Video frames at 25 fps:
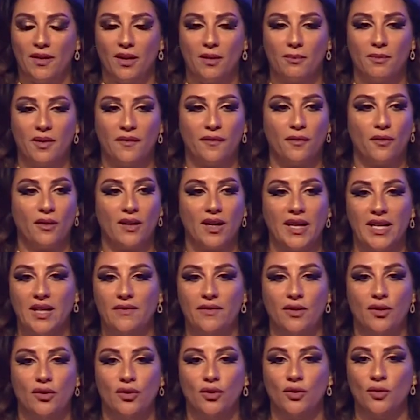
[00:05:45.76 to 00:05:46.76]
Before I
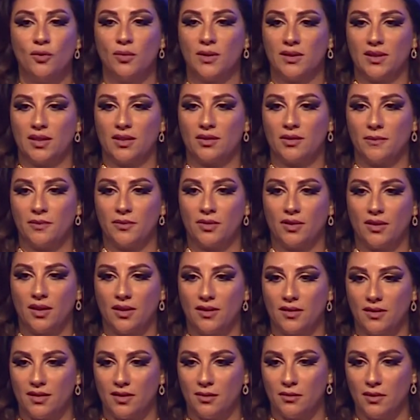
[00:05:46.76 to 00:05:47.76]
even knew what a
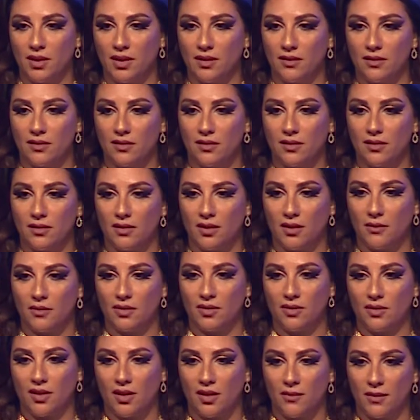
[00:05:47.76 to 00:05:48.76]
cryptocurrency means, he was
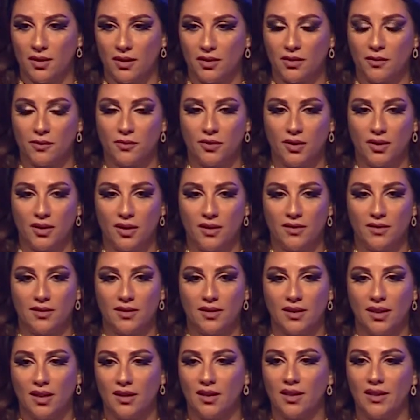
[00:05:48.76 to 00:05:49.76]
talking about
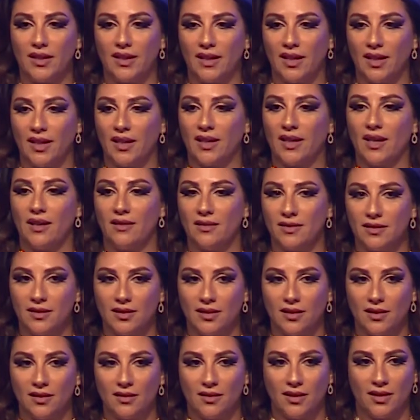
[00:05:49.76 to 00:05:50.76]
cryptocurrency. And I can
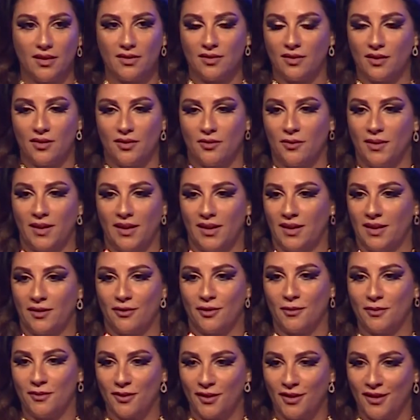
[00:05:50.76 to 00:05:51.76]
guarantee that he's not doing any
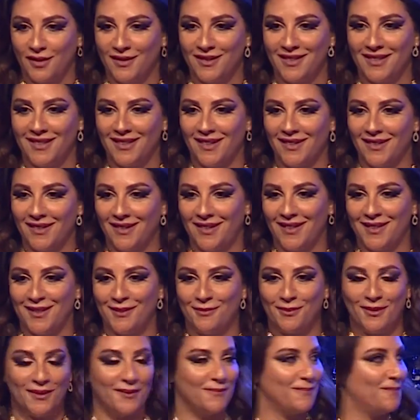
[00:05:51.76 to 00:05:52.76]
cryptocurrency at the
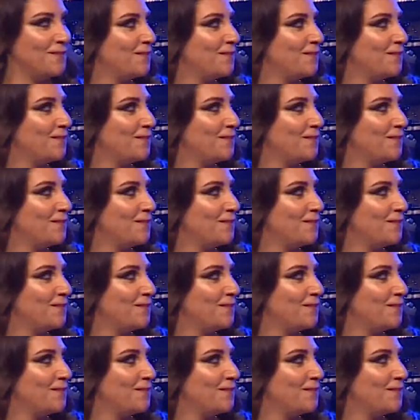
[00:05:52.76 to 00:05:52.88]
IDB.